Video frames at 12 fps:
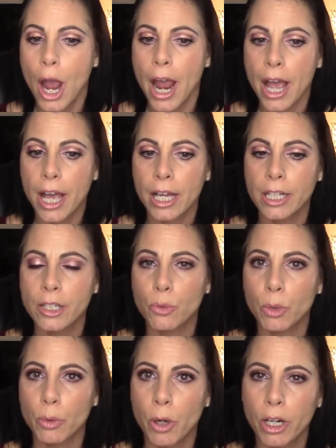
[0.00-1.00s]
And
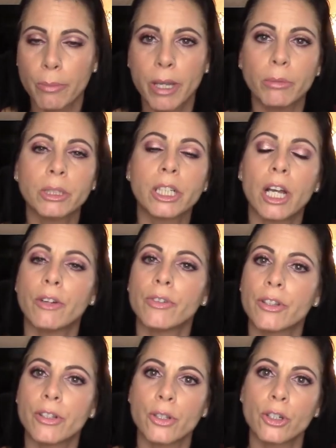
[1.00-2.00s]
we want to be able to cover
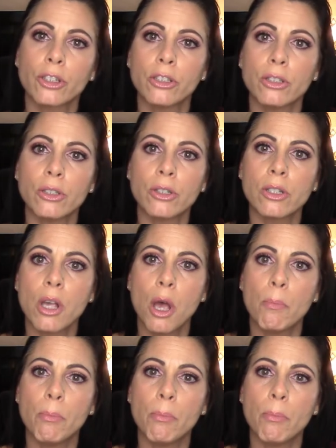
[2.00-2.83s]
the circles,